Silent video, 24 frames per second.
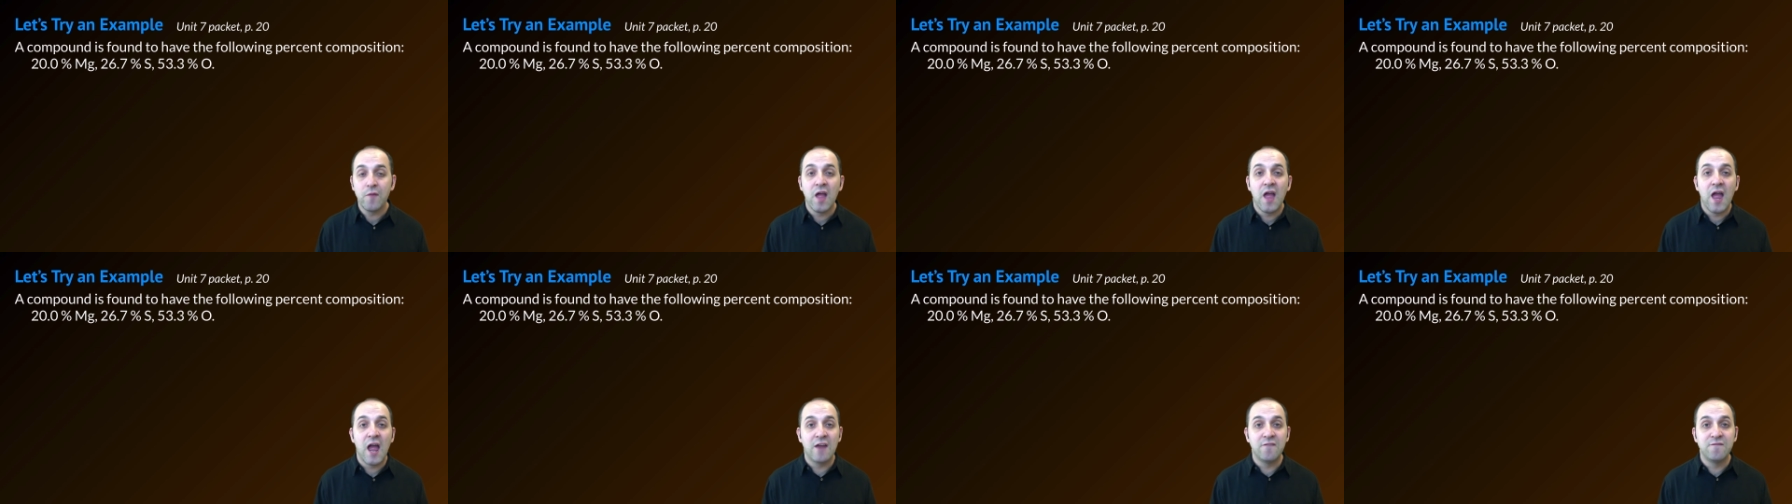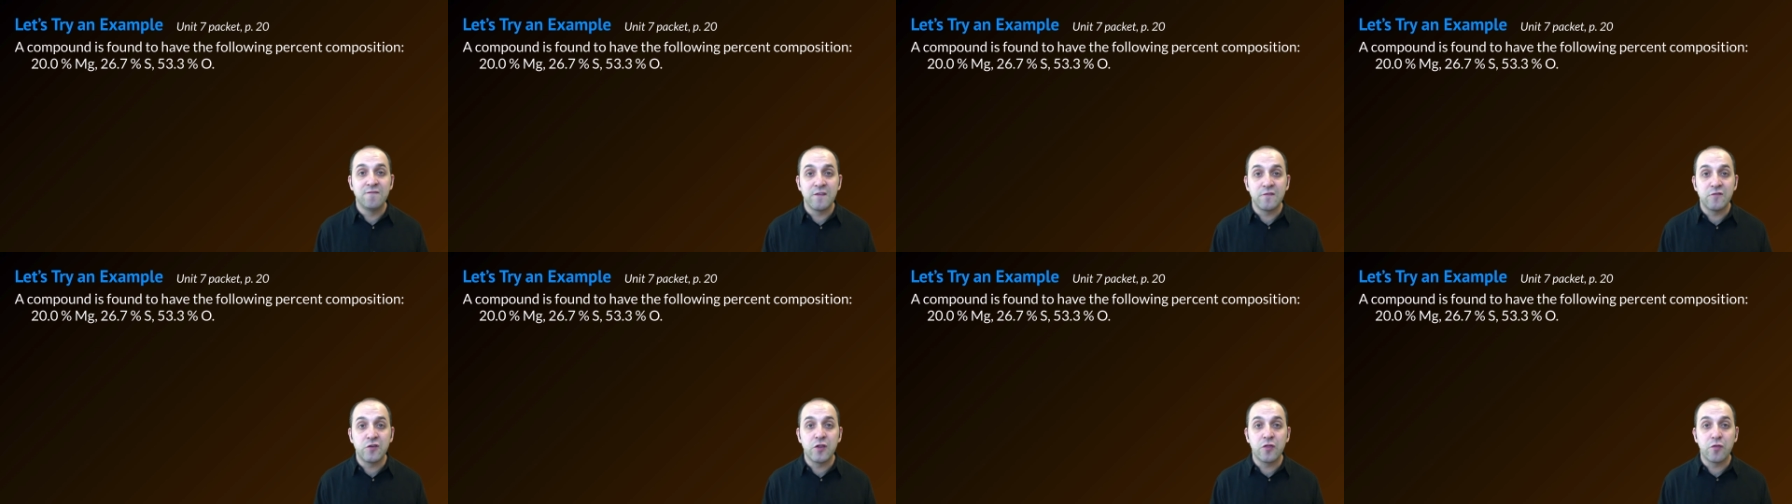and
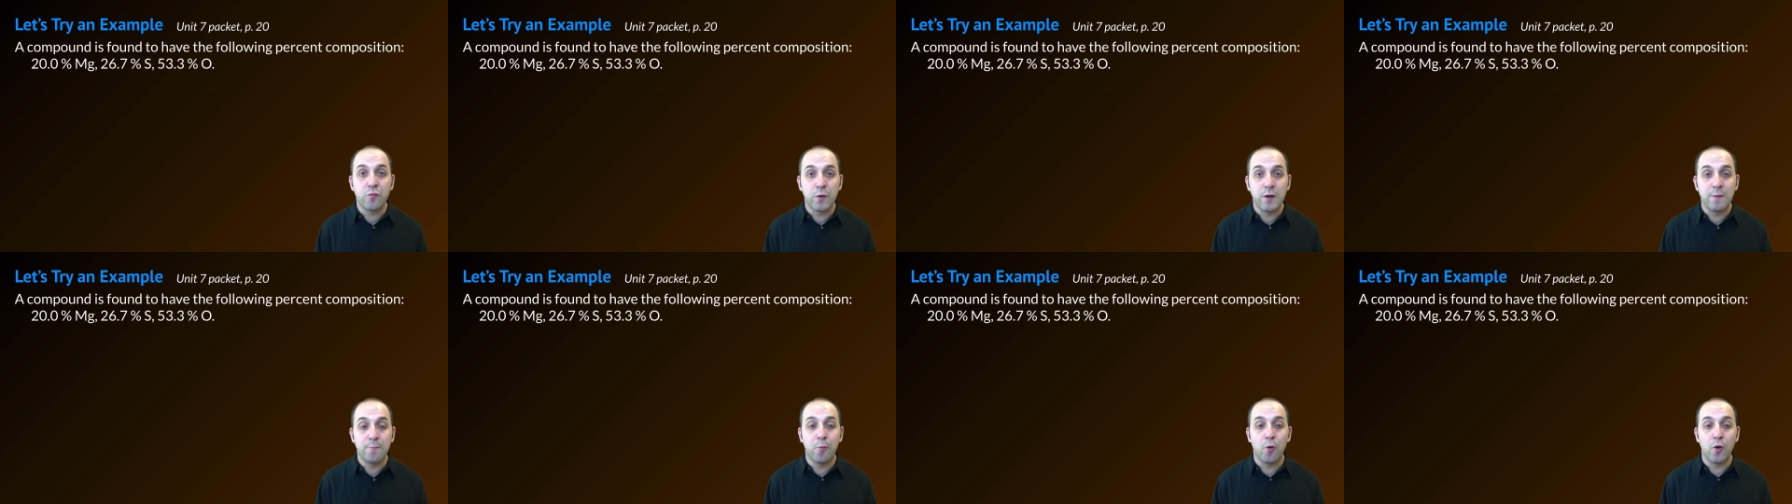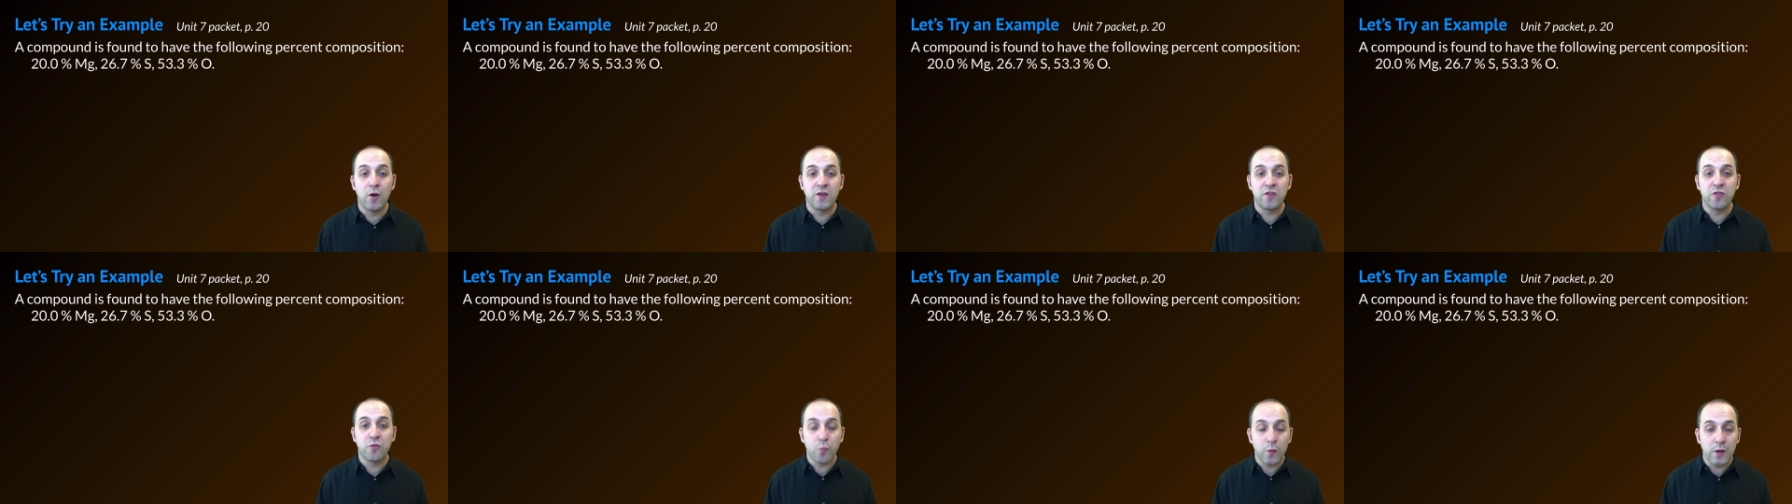
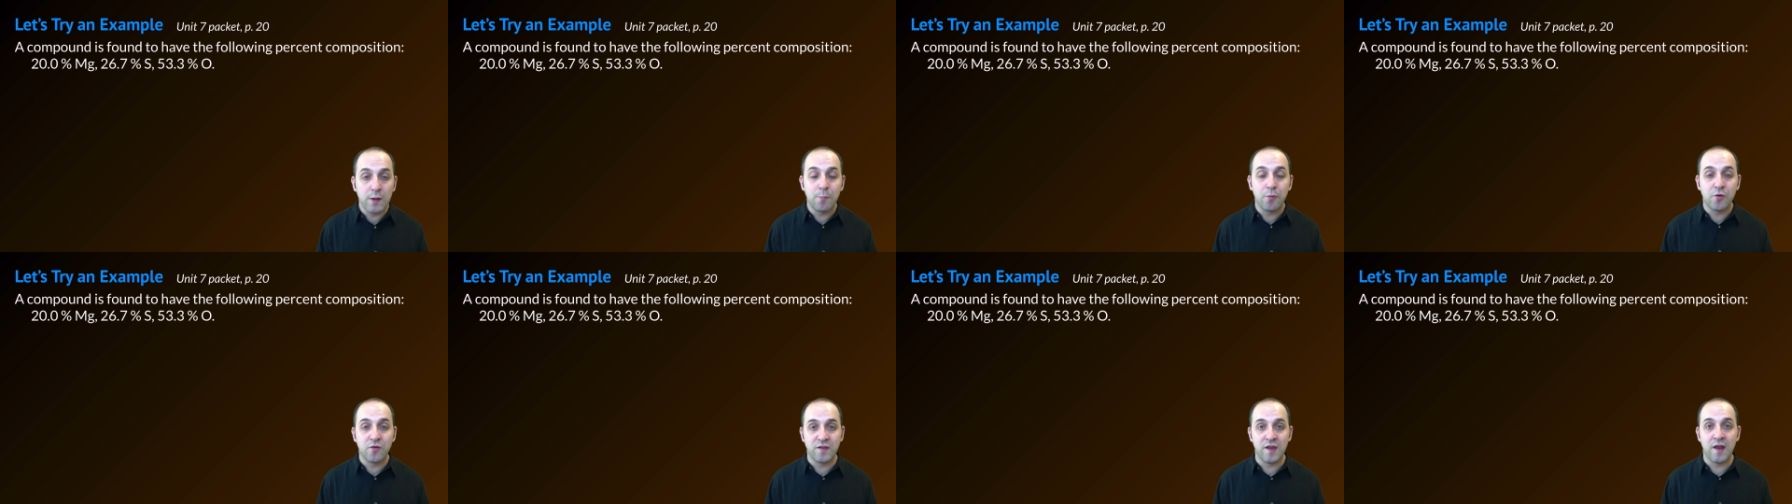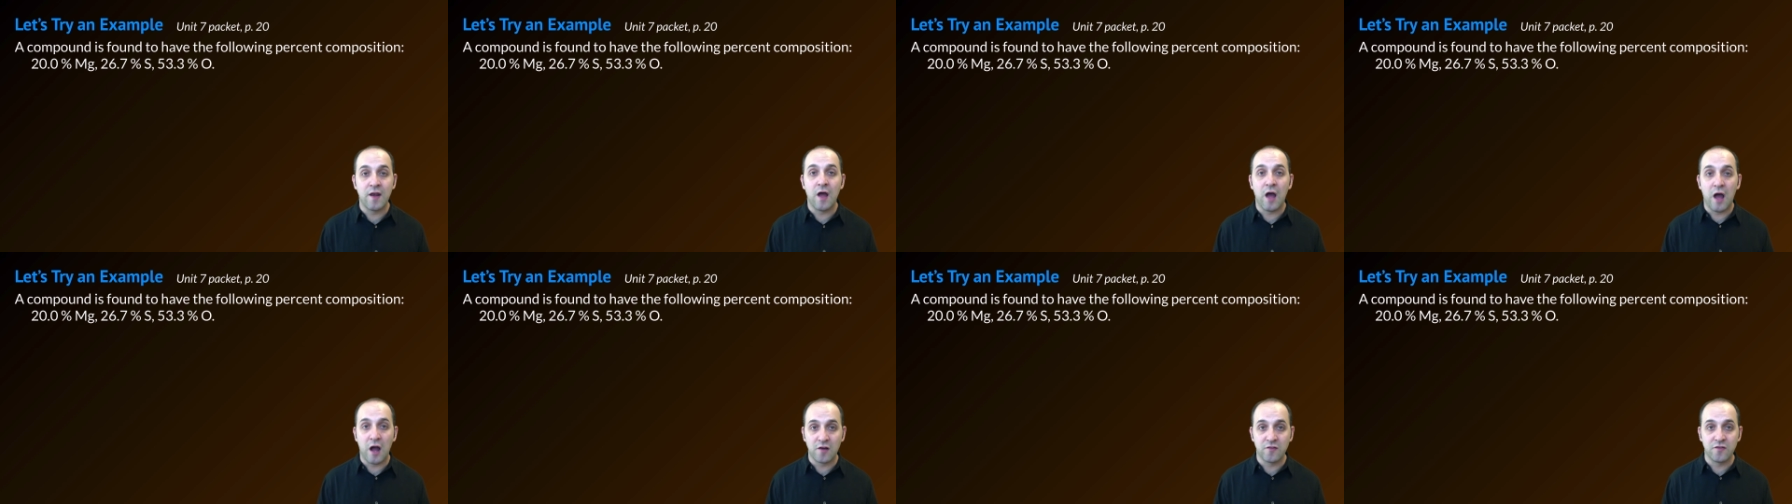53.3%
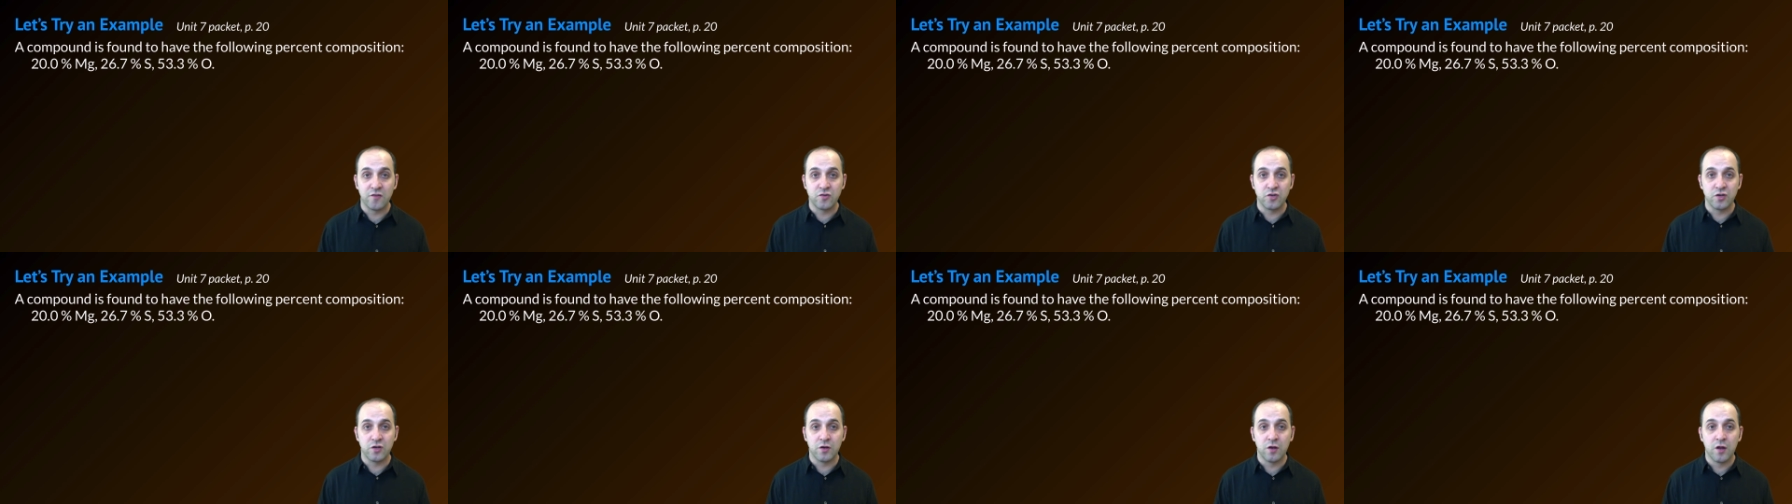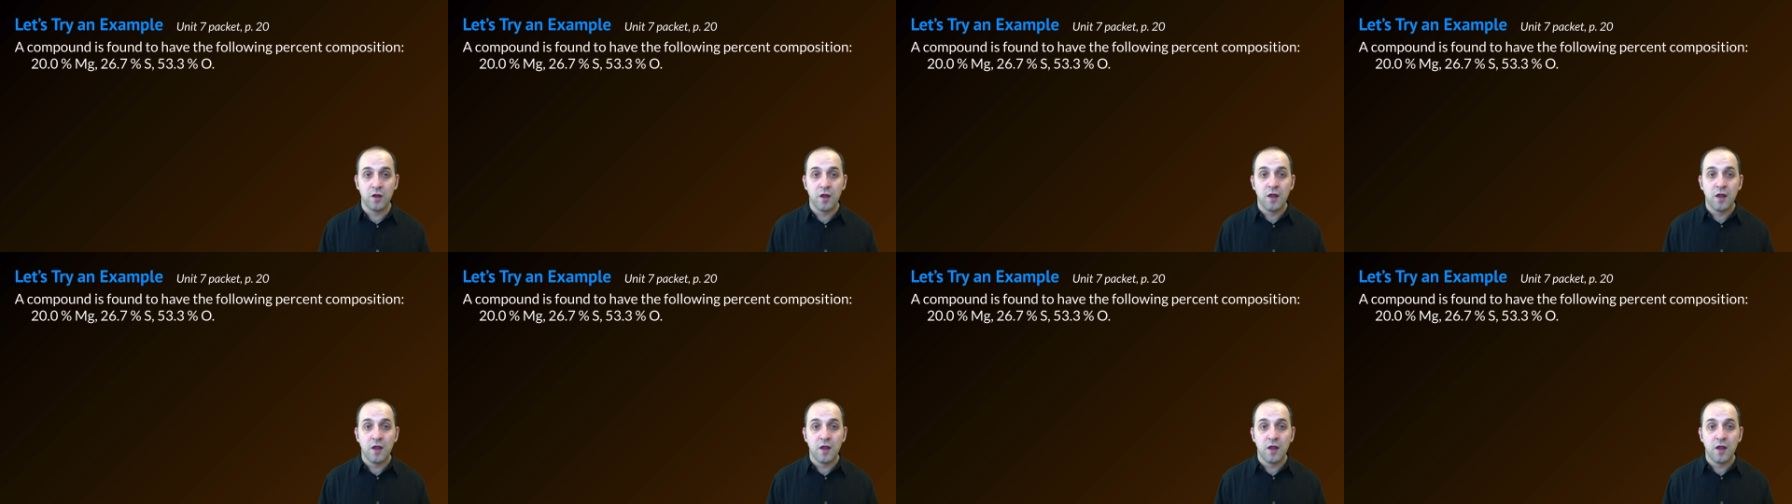oxygen.